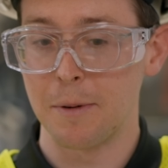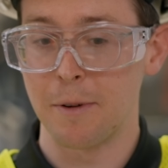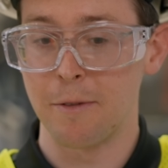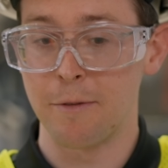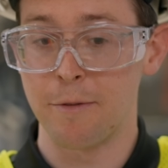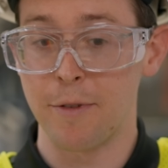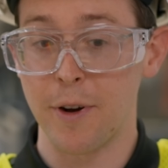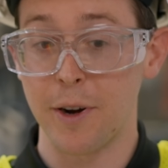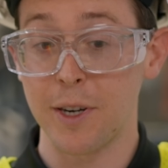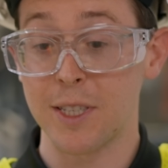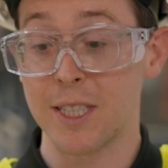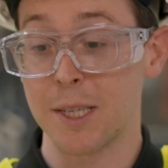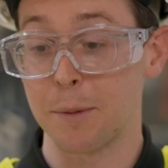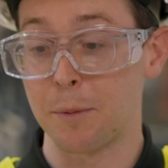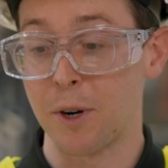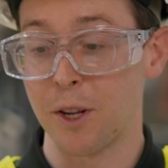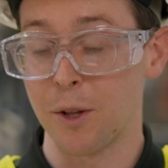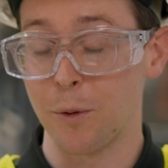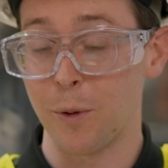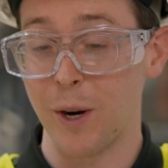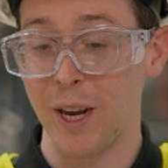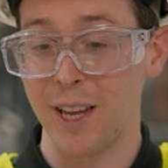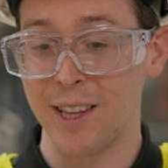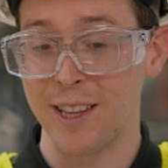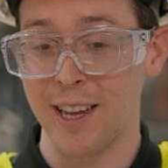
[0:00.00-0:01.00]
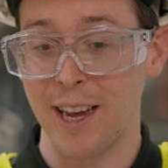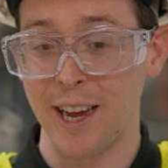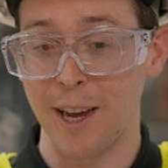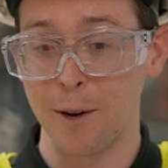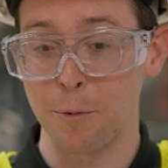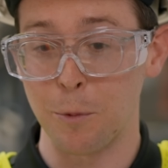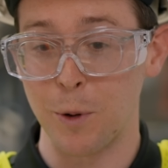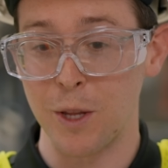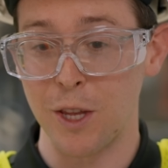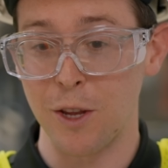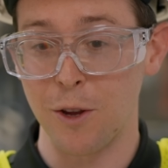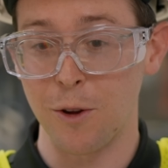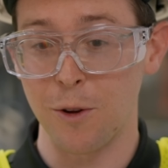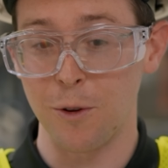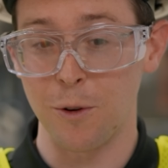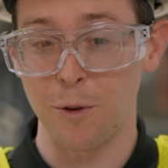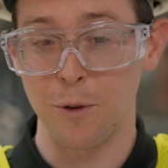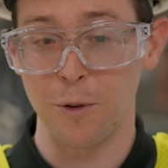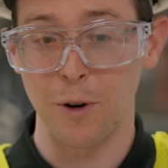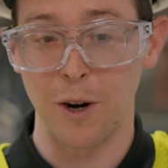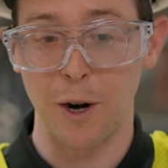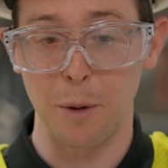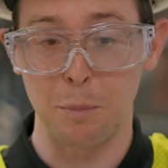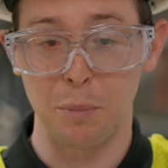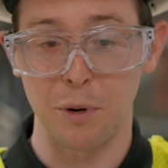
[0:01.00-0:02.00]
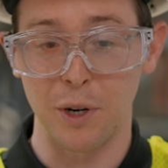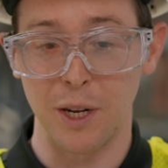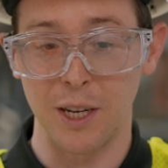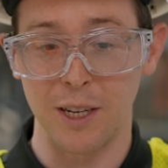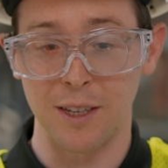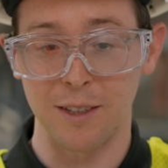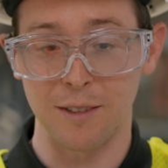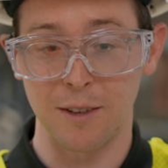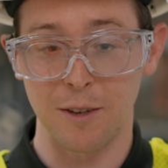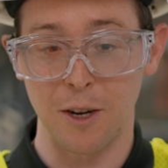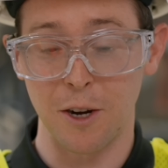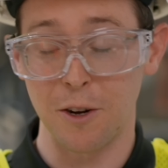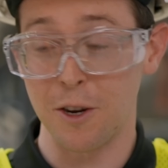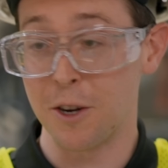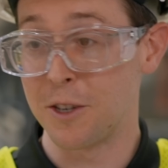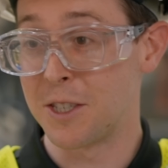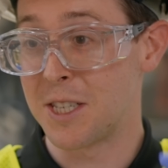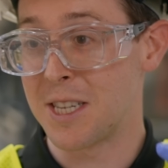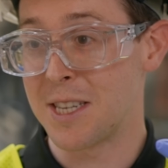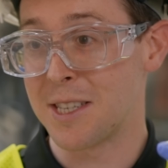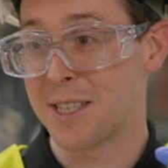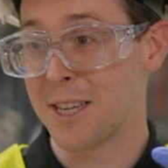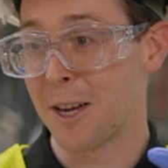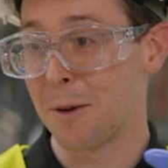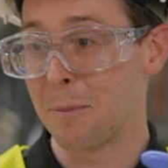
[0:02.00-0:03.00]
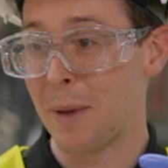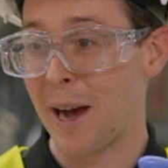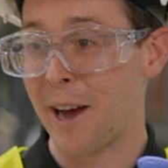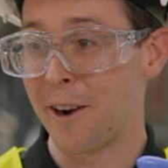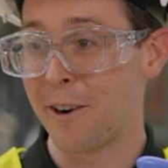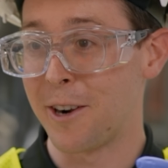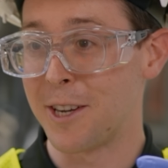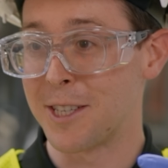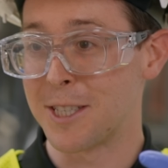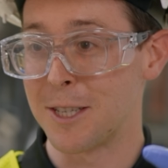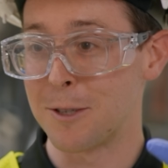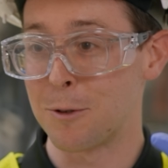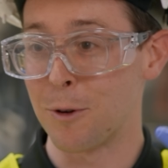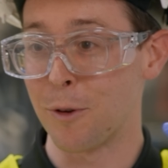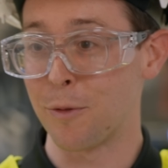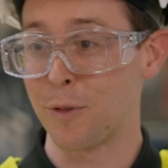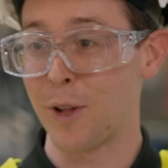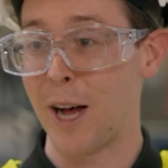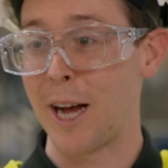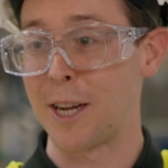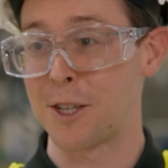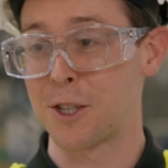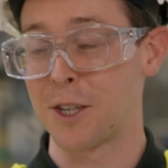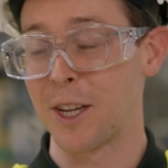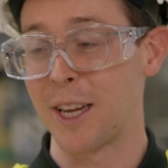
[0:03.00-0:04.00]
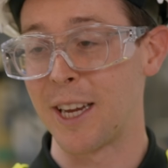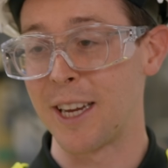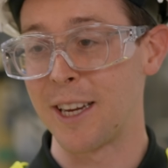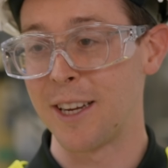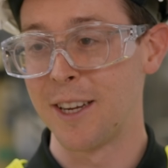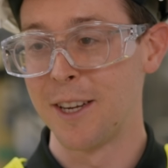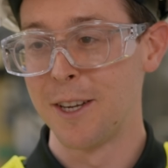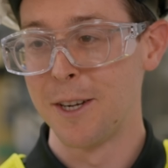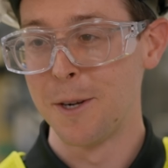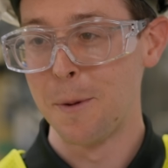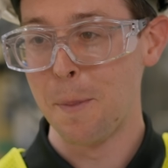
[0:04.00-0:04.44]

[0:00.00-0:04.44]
Very similar to the way that when you are putting you know, your D-cell batteries into a flashlight,